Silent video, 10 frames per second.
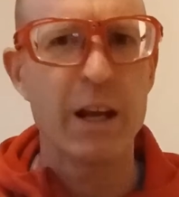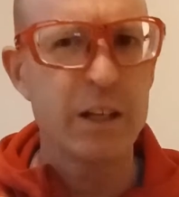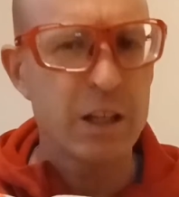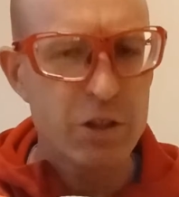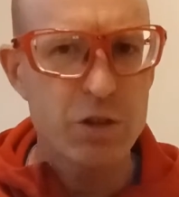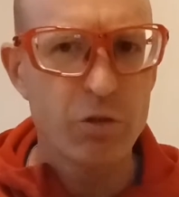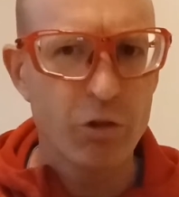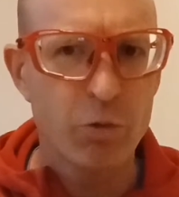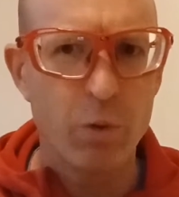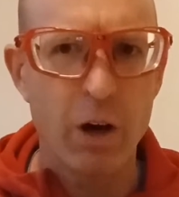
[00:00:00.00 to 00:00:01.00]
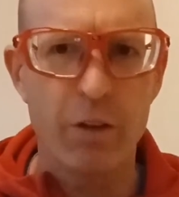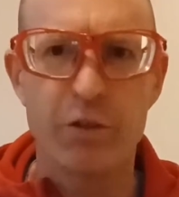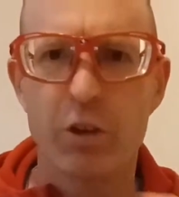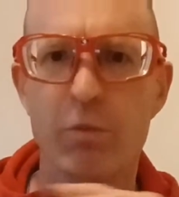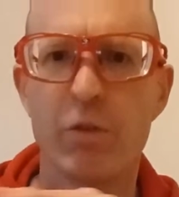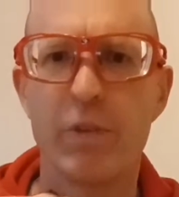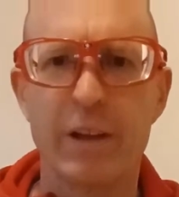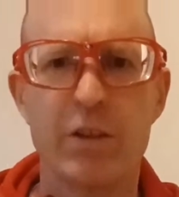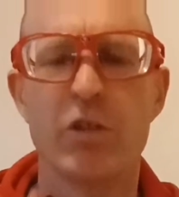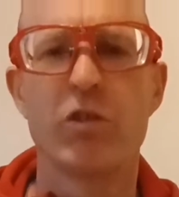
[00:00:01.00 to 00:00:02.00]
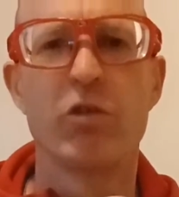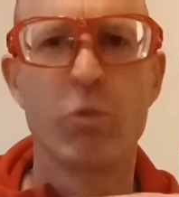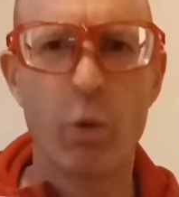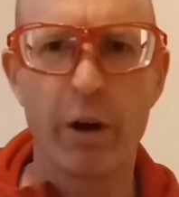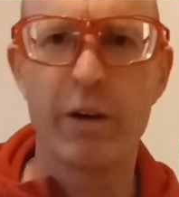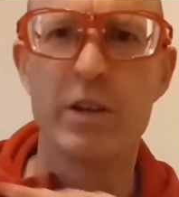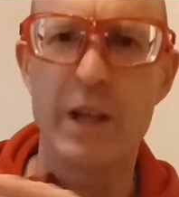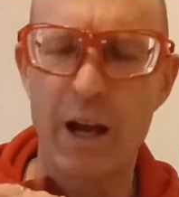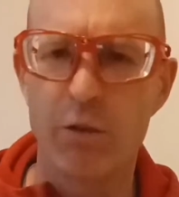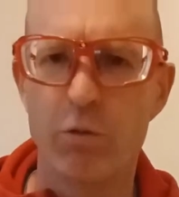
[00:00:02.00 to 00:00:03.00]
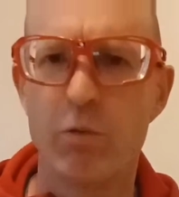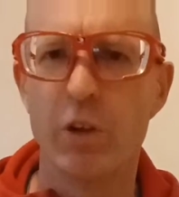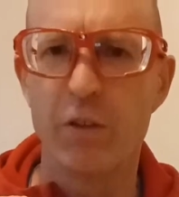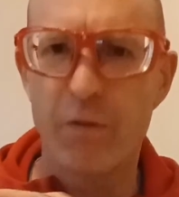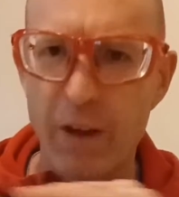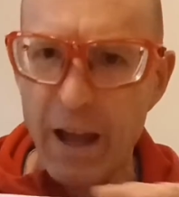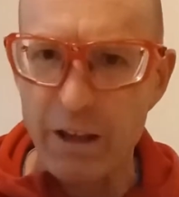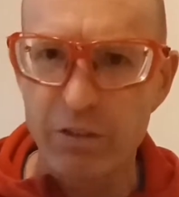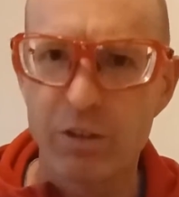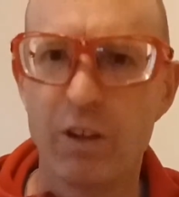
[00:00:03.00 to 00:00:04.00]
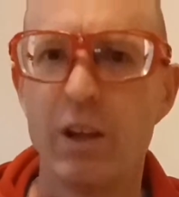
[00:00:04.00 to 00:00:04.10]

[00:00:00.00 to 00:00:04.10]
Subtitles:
any issues as well in terms of this is wearing down really fast.